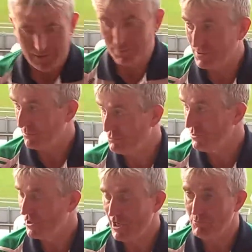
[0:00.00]
was
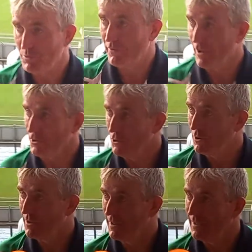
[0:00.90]
real championship fair,
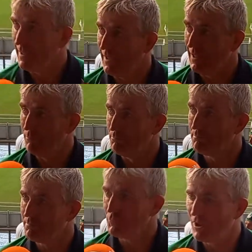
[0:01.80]

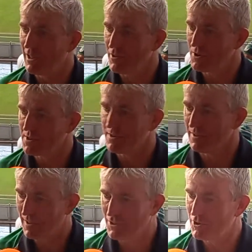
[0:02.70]
real contrast to
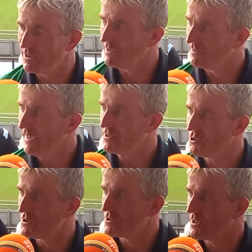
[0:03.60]
actually last
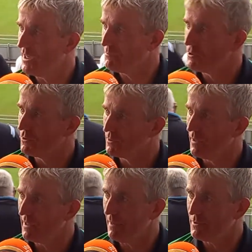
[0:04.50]
year's games.
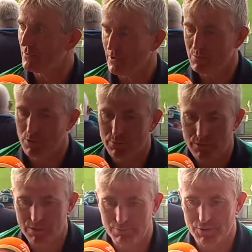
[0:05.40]
The atmosphere, I suppose,
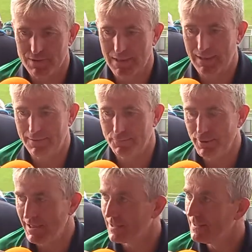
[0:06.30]
was
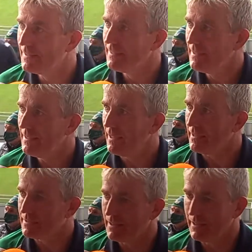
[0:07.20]
real,
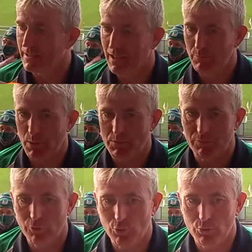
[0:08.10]
and the game ebbed and
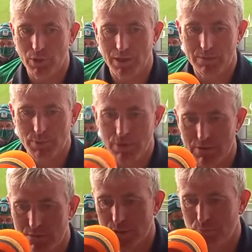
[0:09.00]
flowed. We had
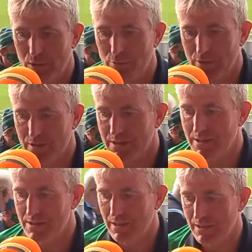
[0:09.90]
periods where we were in
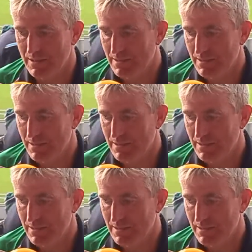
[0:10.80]
ascendancy, and